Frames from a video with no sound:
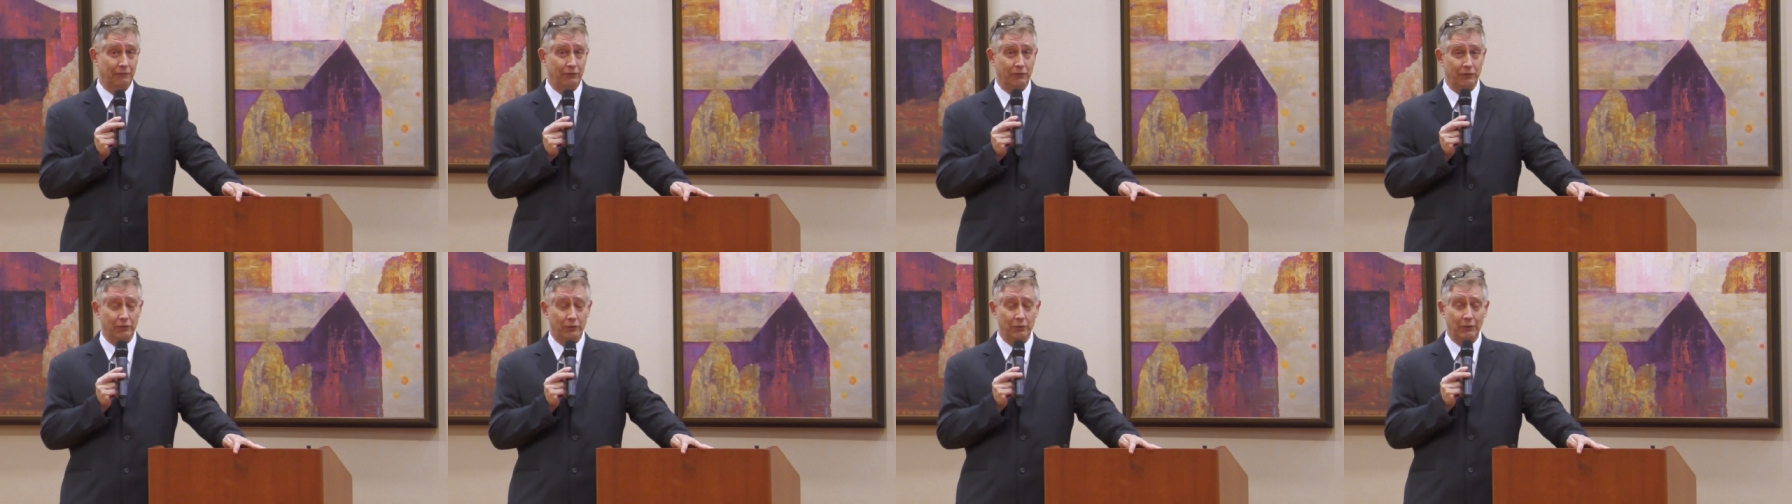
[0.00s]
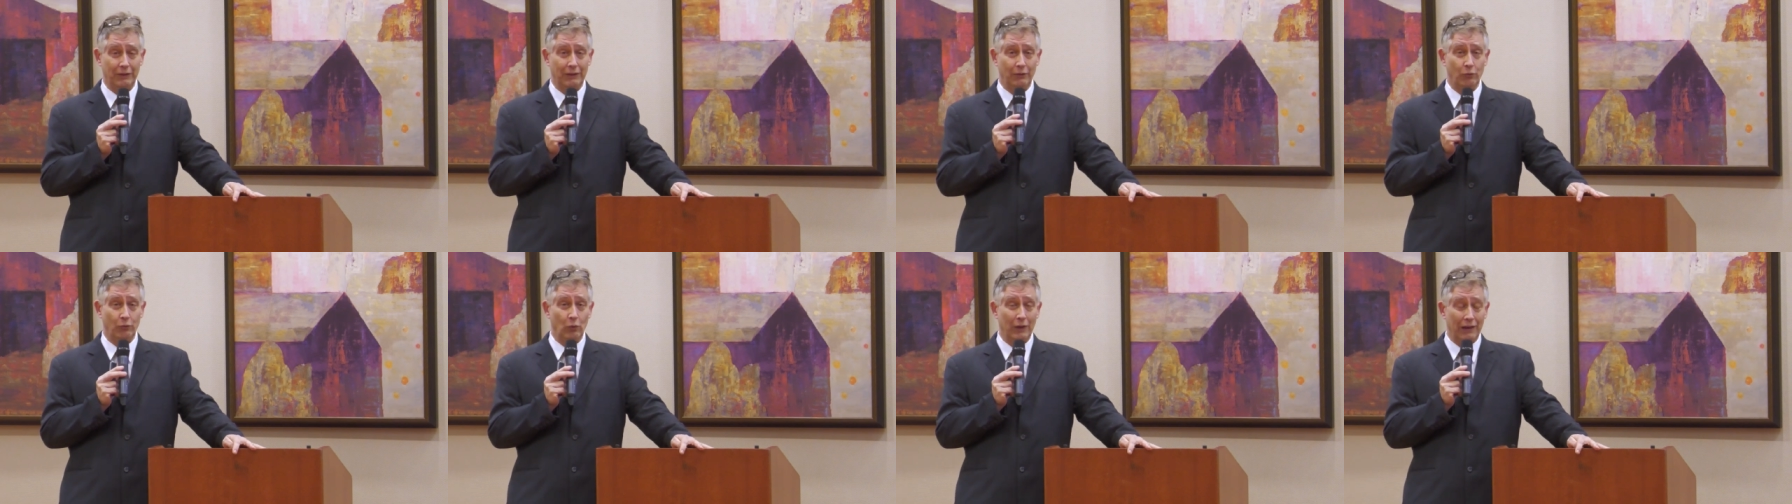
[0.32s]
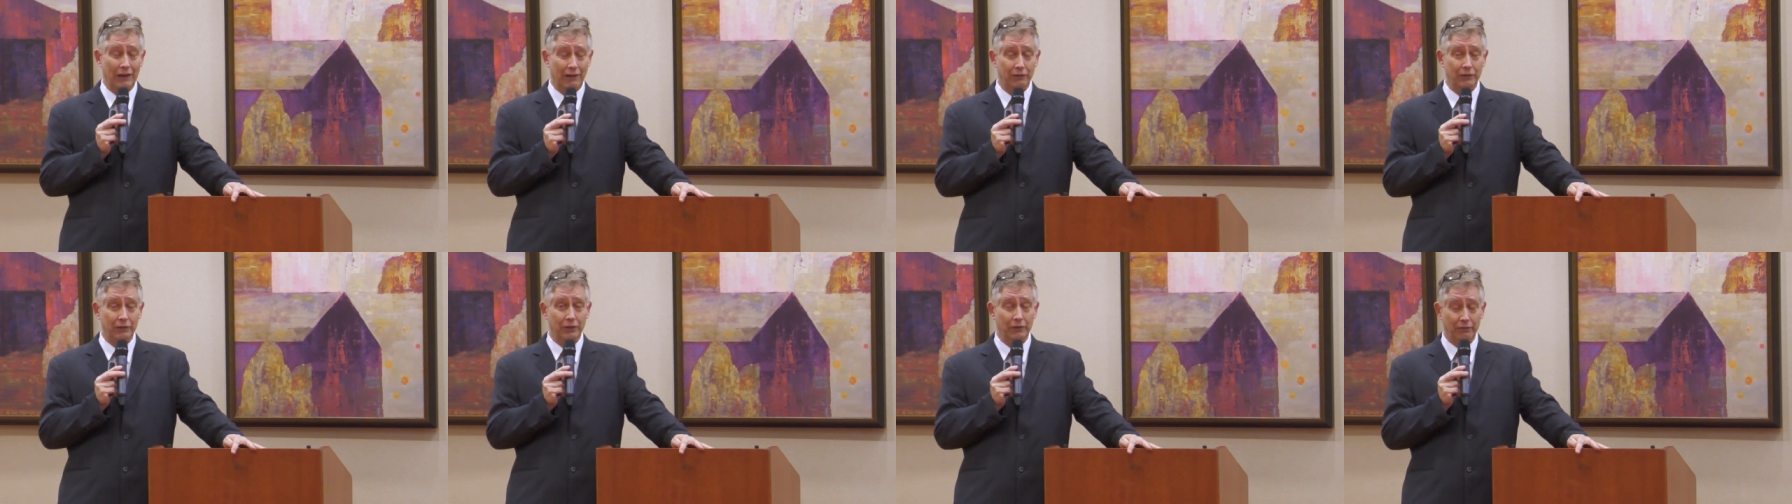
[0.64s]
If you're doing
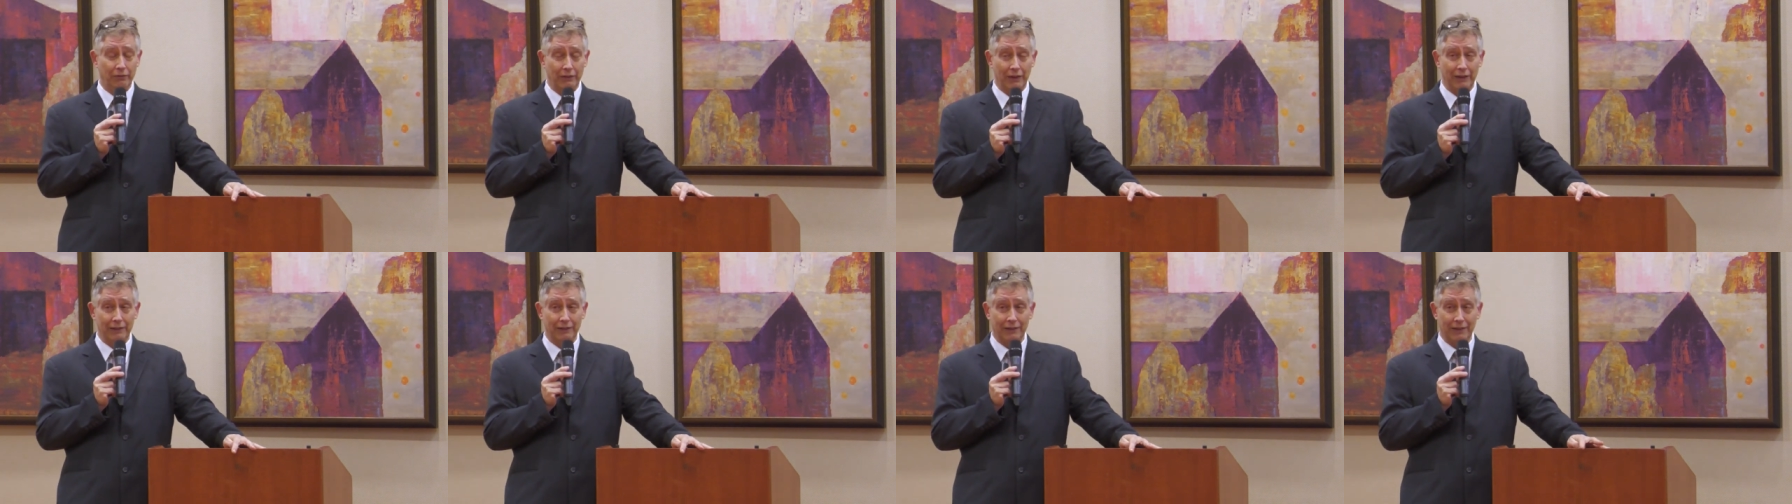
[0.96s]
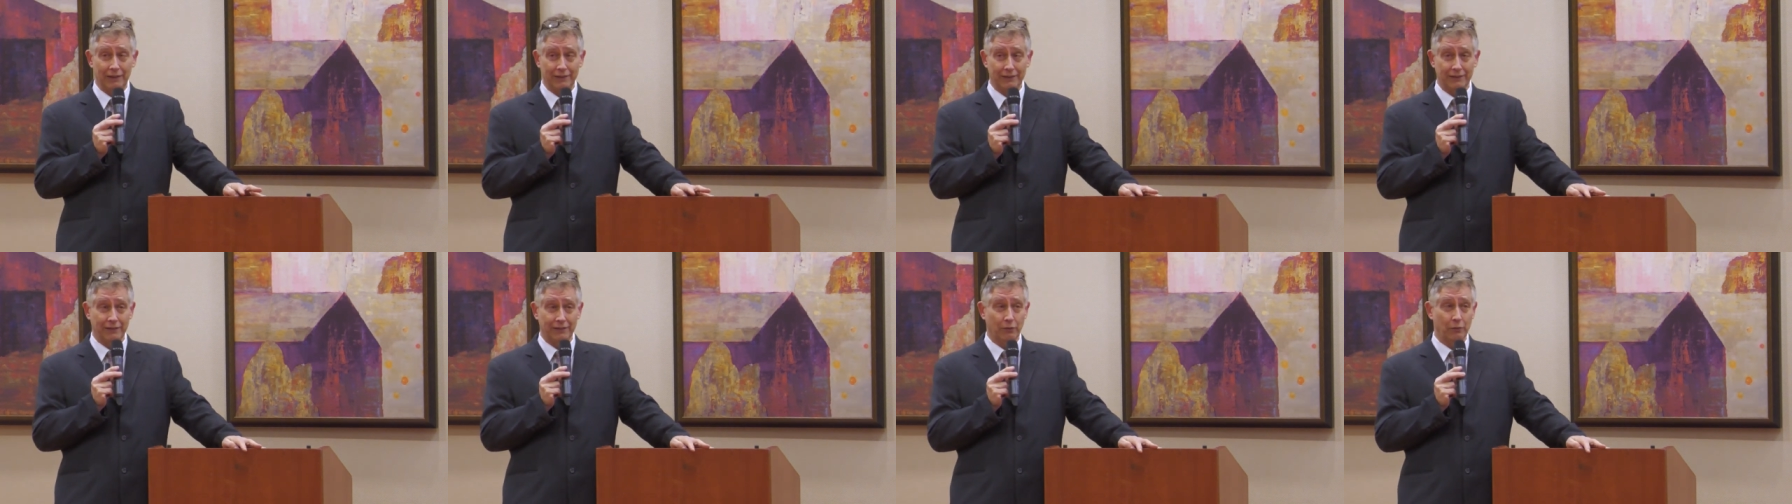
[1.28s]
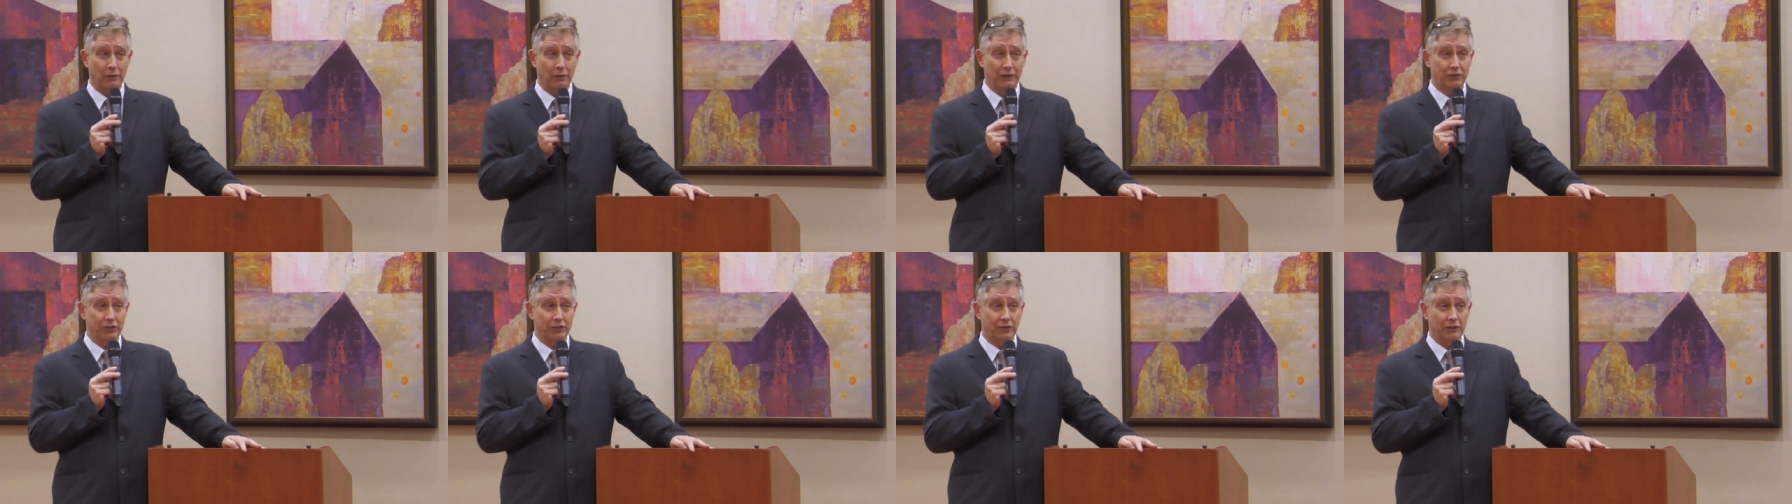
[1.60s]
well, you've got lots of
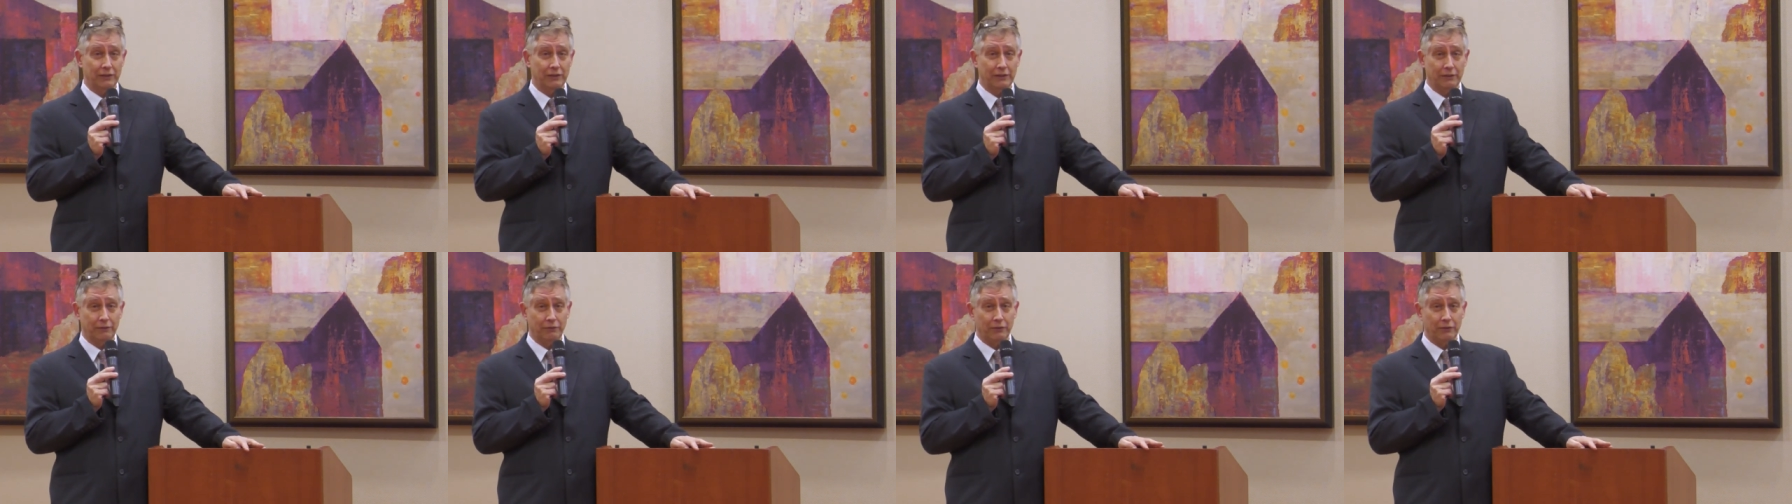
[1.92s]
questions.